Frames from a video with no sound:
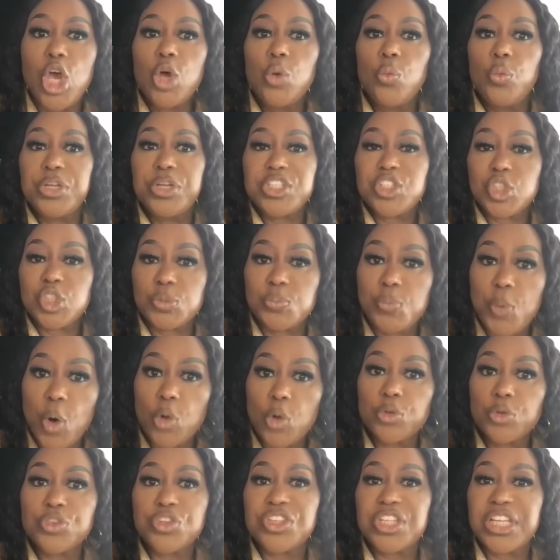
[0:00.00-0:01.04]
which
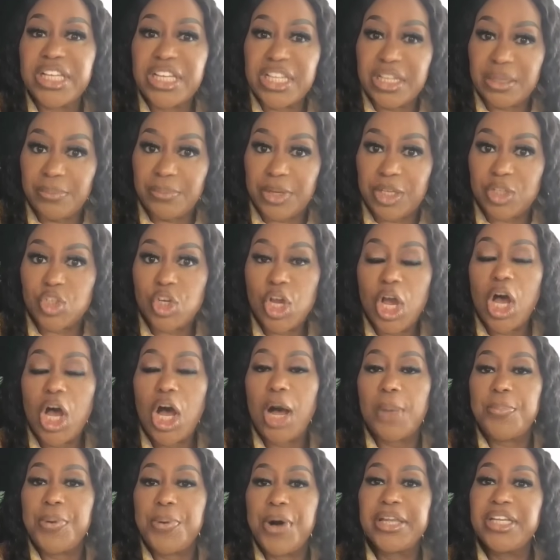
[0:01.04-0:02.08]
smote the image
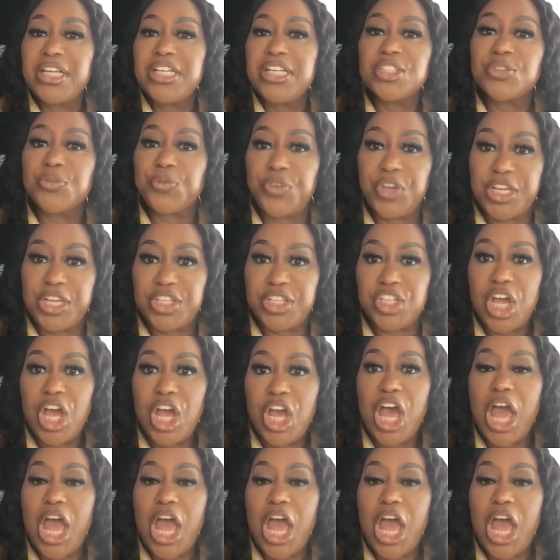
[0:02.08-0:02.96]
upon his feet,